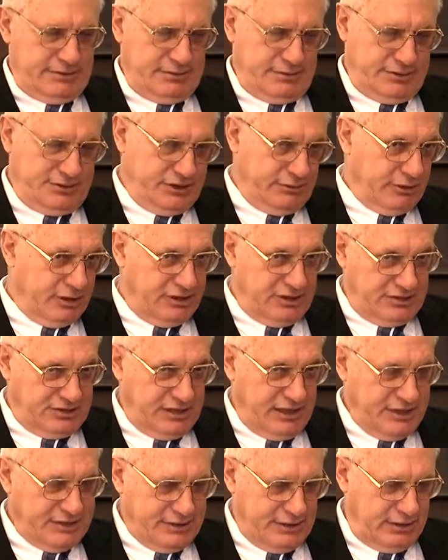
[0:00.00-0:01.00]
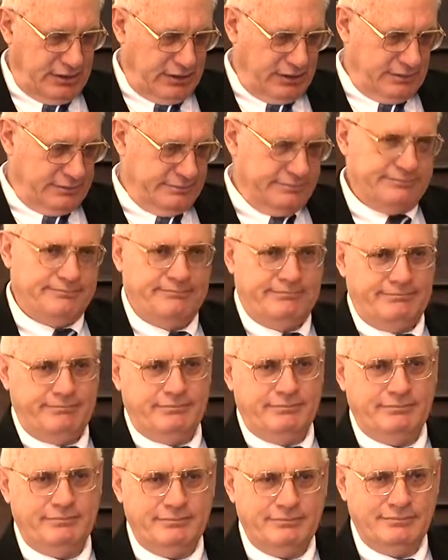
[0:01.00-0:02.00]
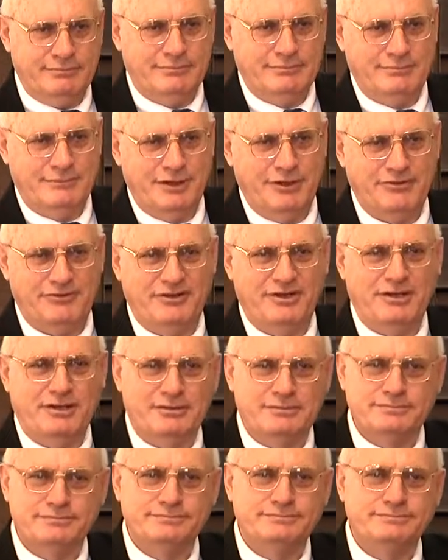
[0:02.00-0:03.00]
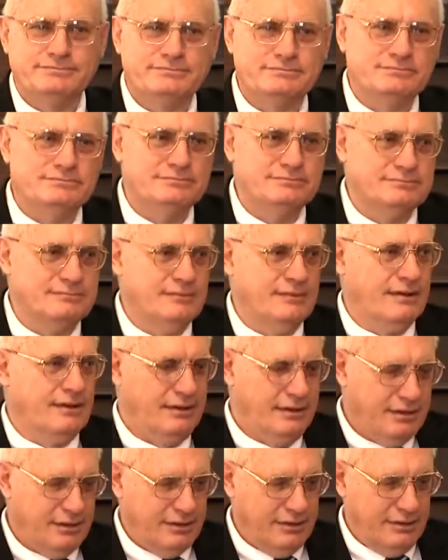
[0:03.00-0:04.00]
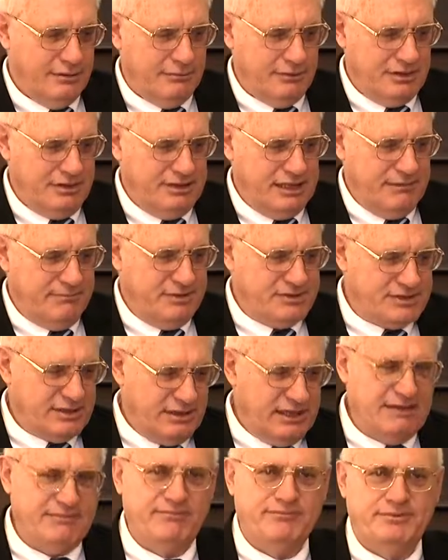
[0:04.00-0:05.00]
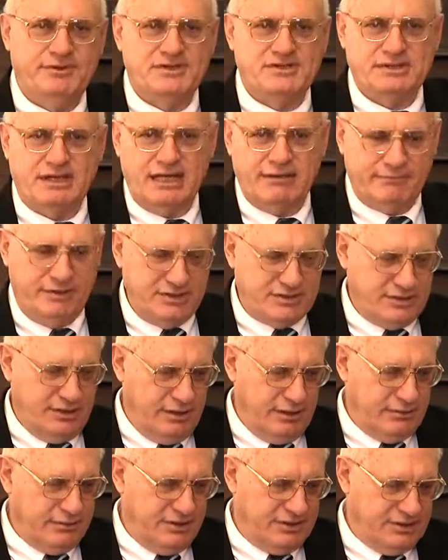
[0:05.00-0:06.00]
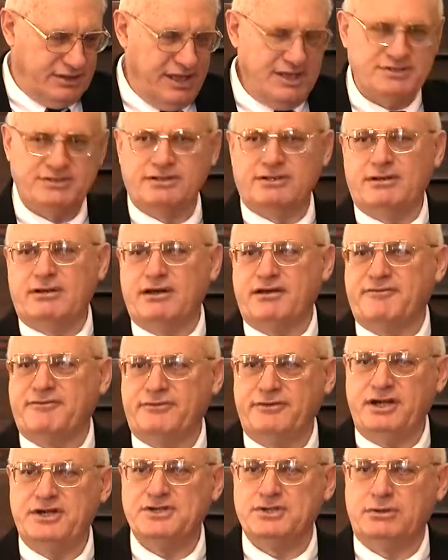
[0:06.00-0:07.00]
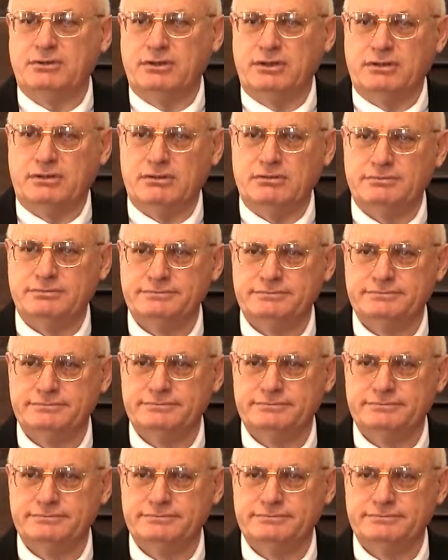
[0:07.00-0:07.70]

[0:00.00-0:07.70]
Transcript: So what did it taste like, do you think? Well, in Numbers eleven verse eight we're told it tasted like fresh oil.